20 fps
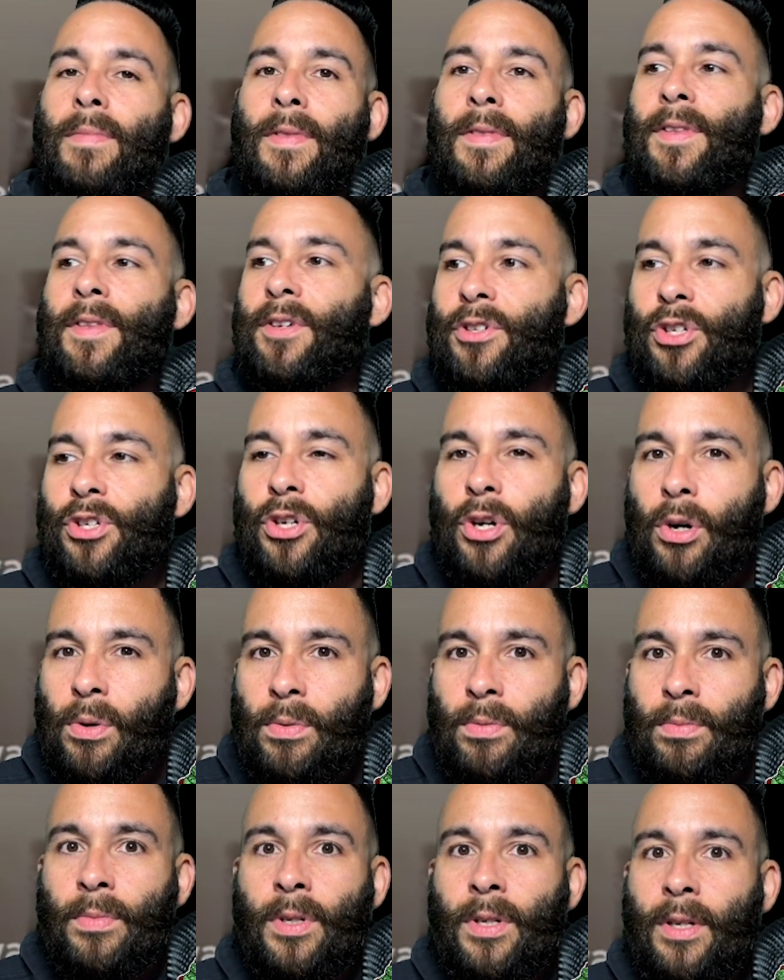the
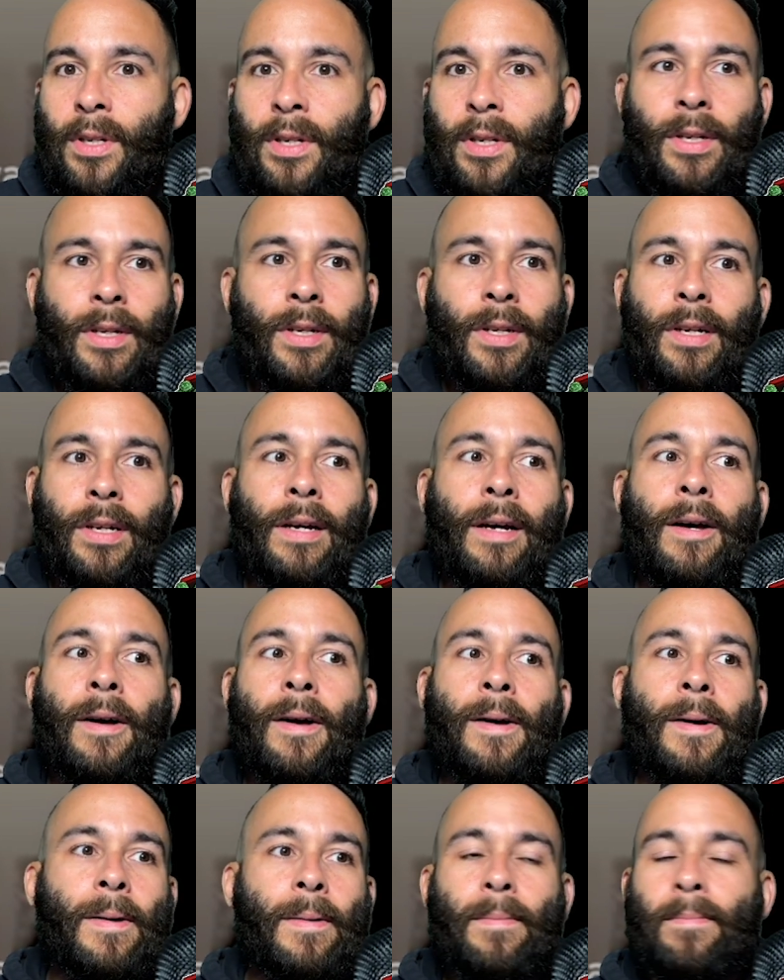show.
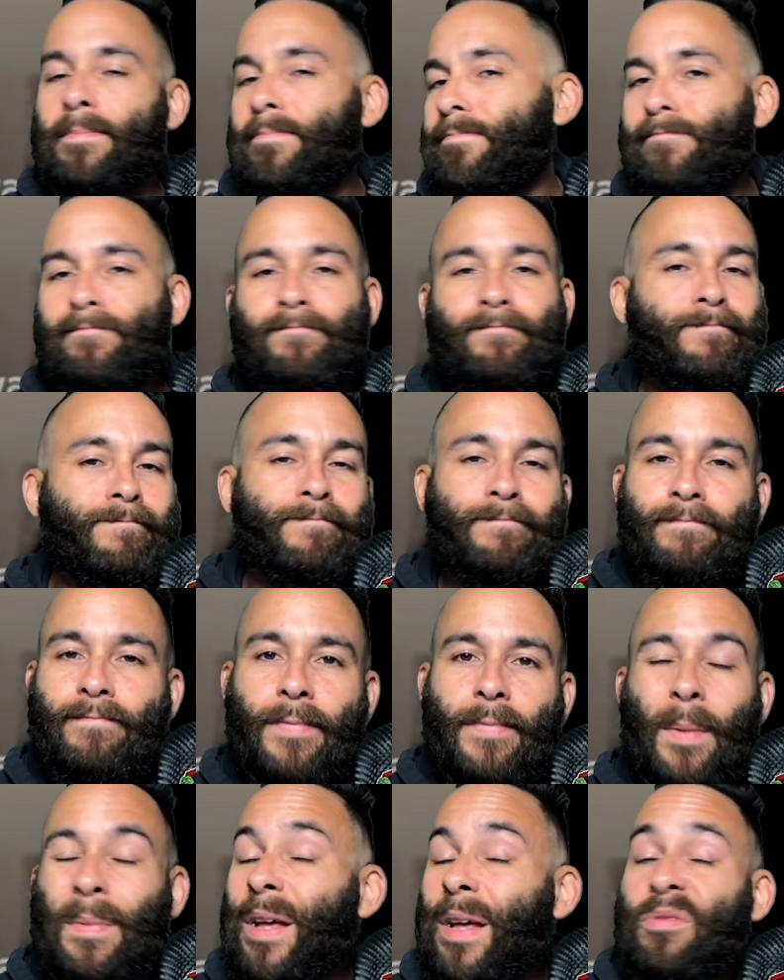Uh,
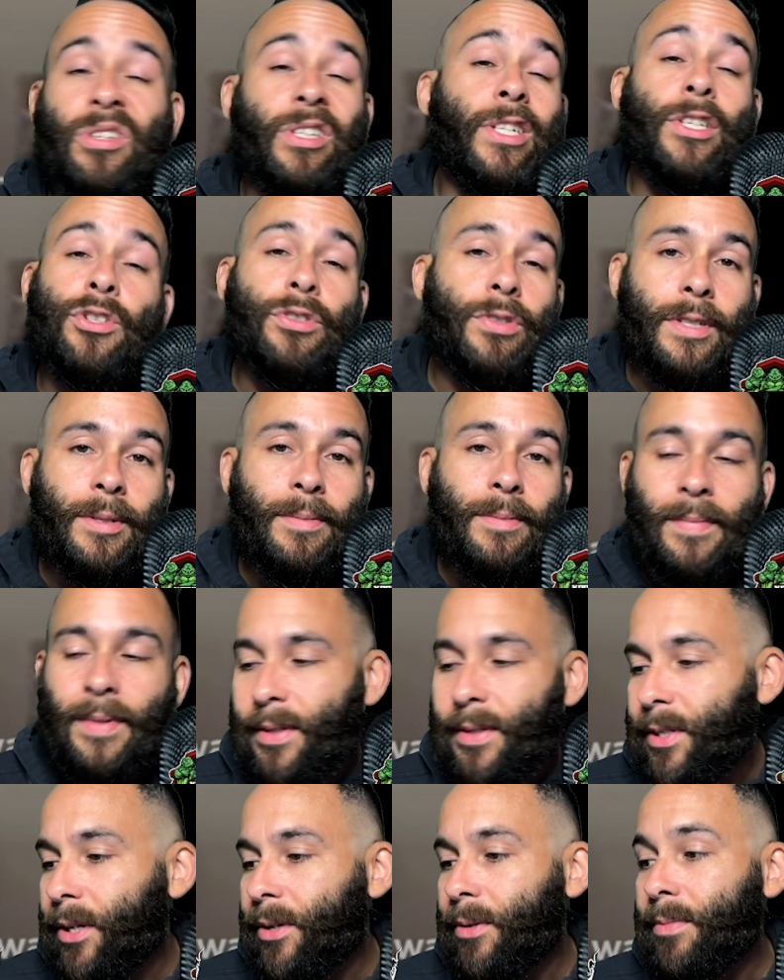I'm not really interested,
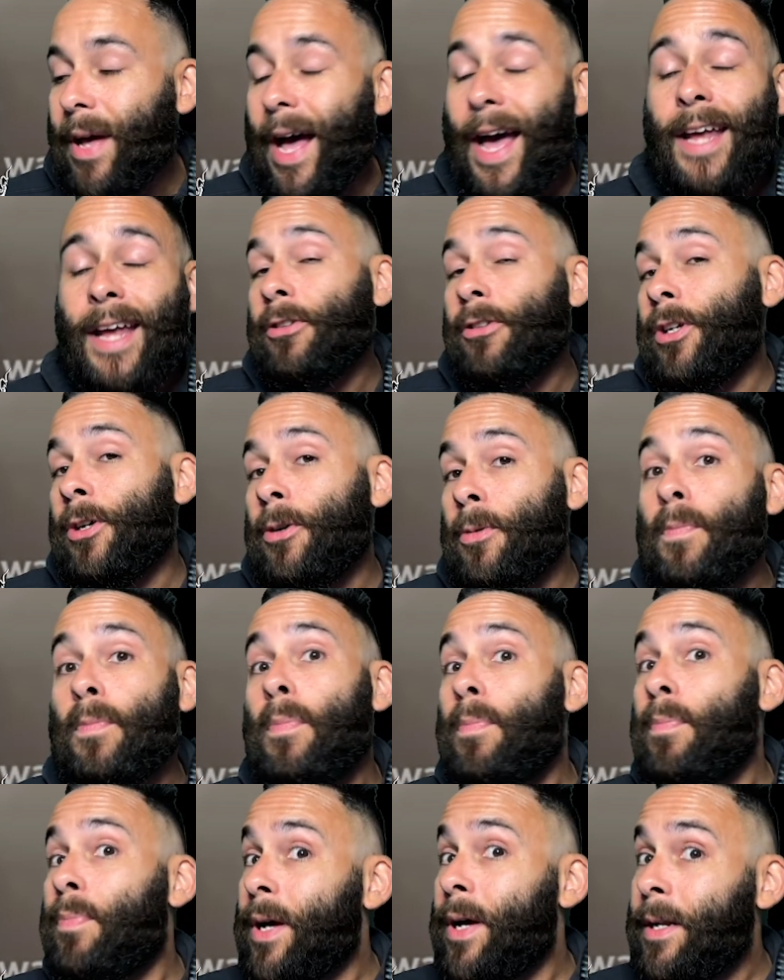so I don't know.
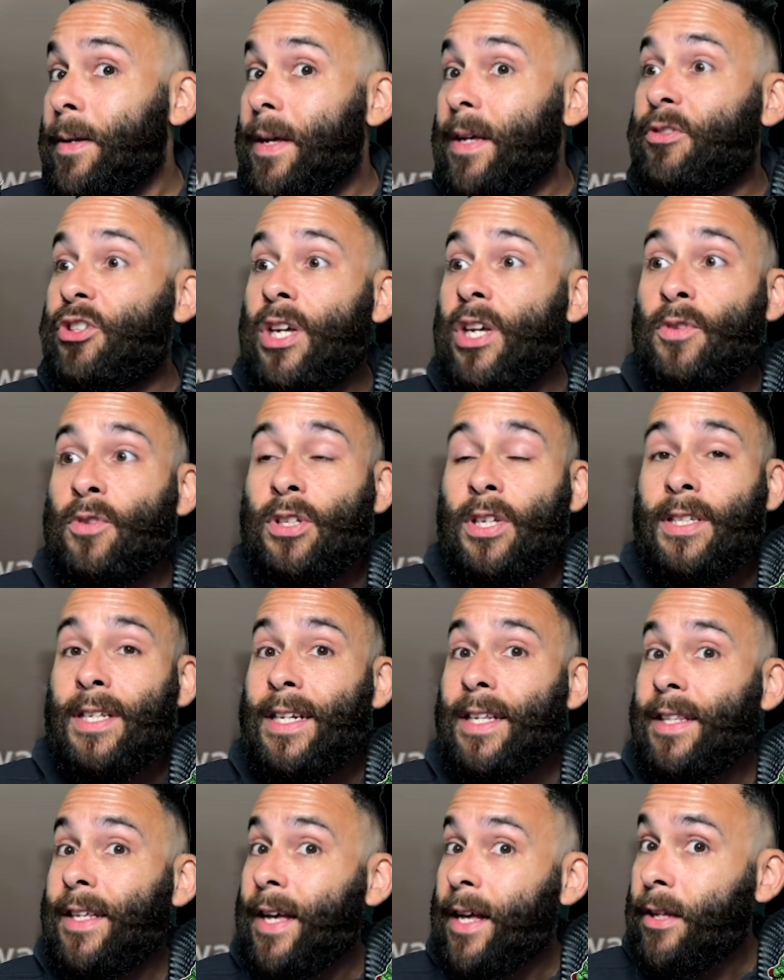But if she ever does
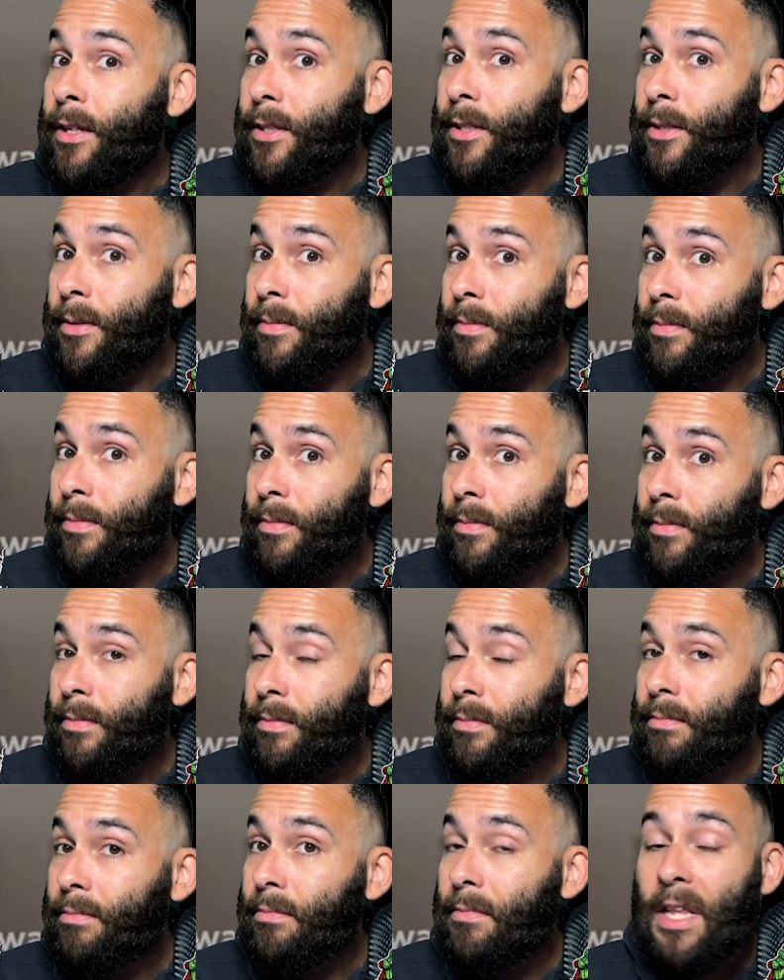anything else,
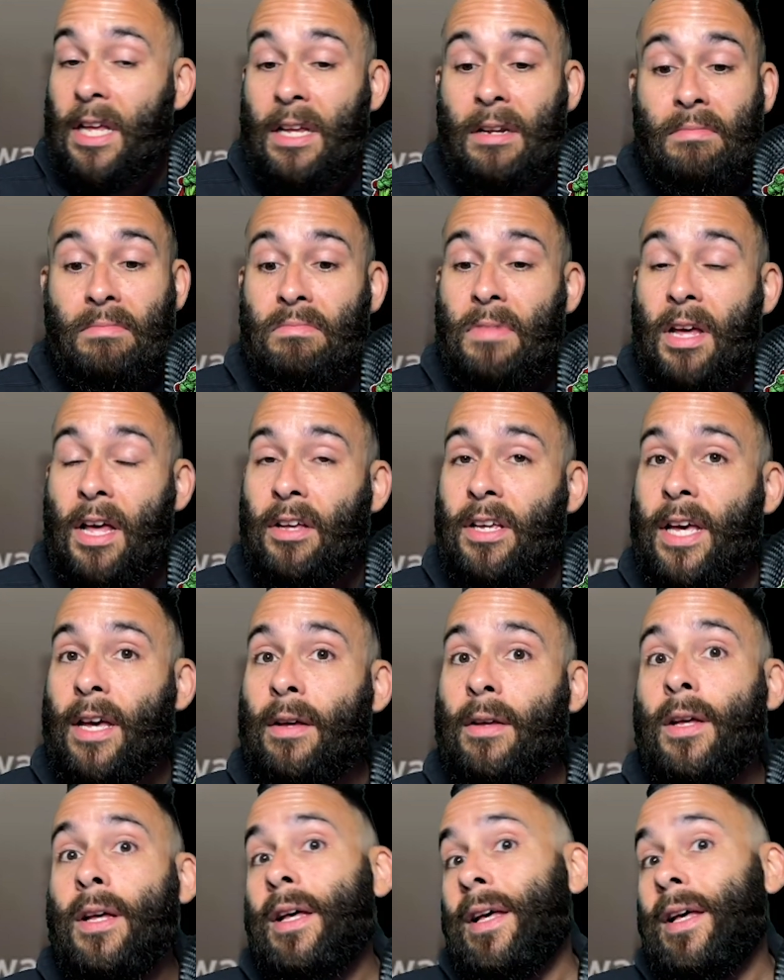then hell yeah.